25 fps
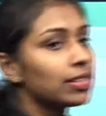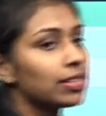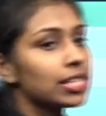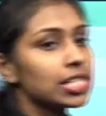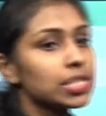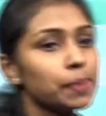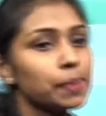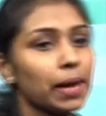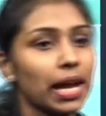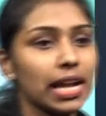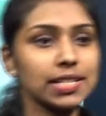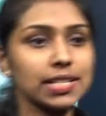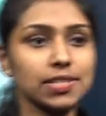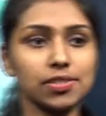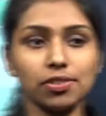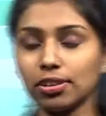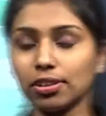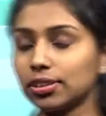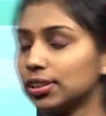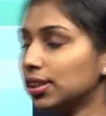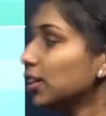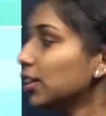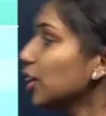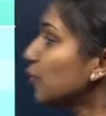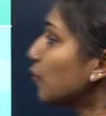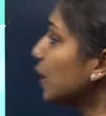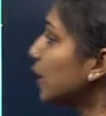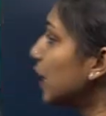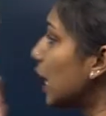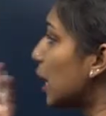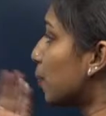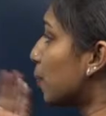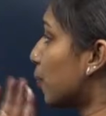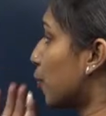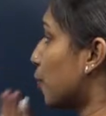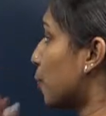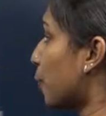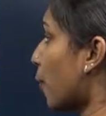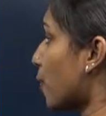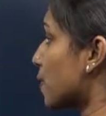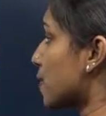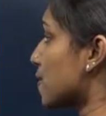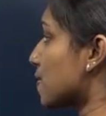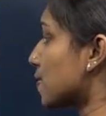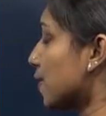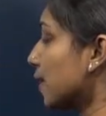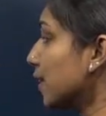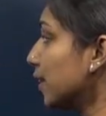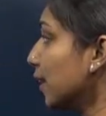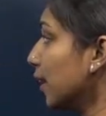It is based on the different type of
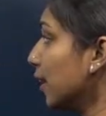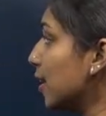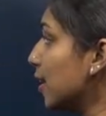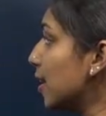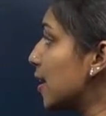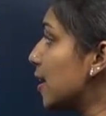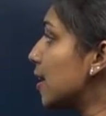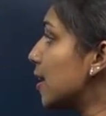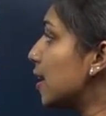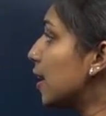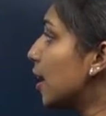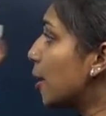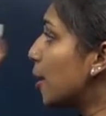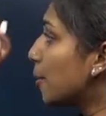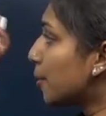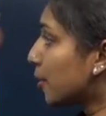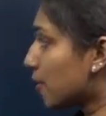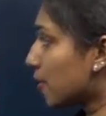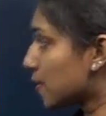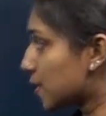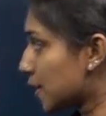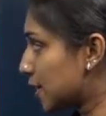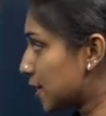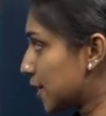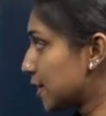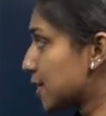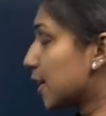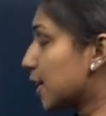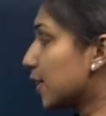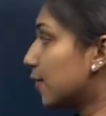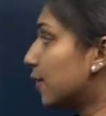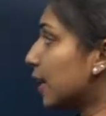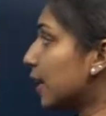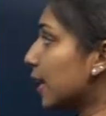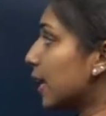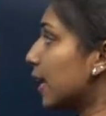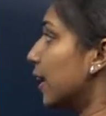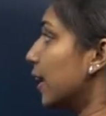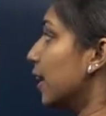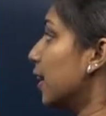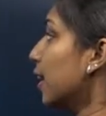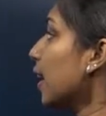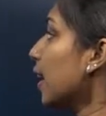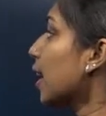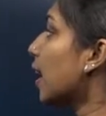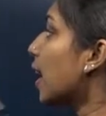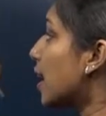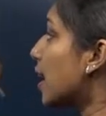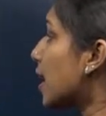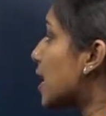process, right? Process is given
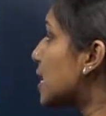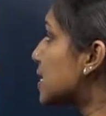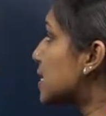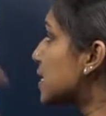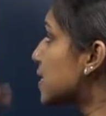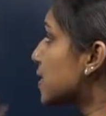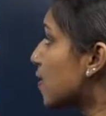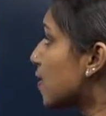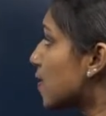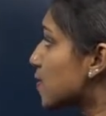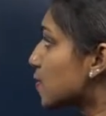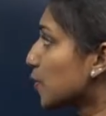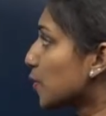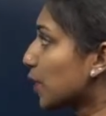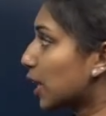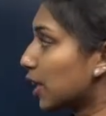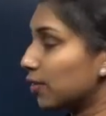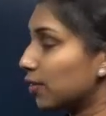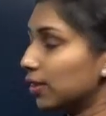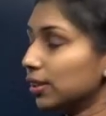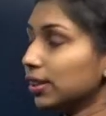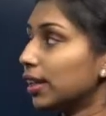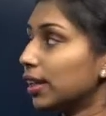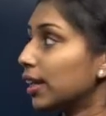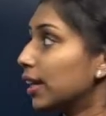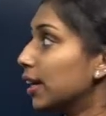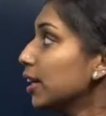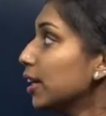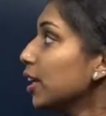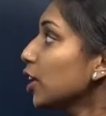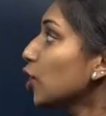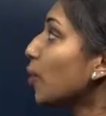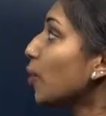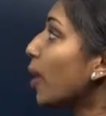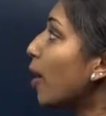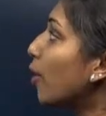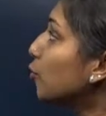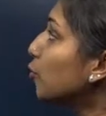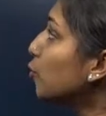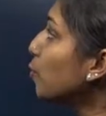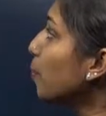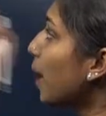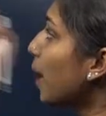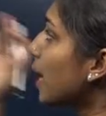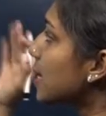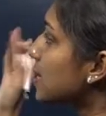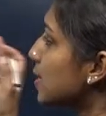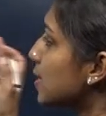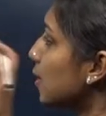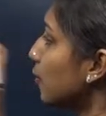here, condition is also given here. You have to
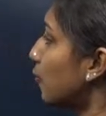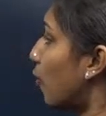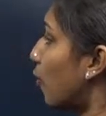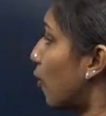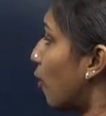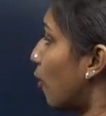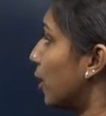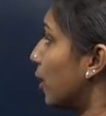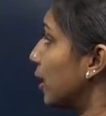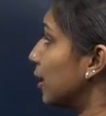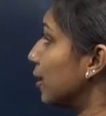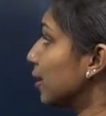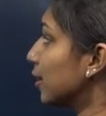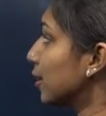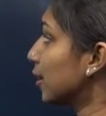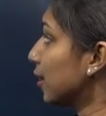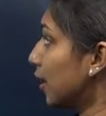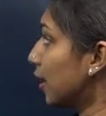match the following.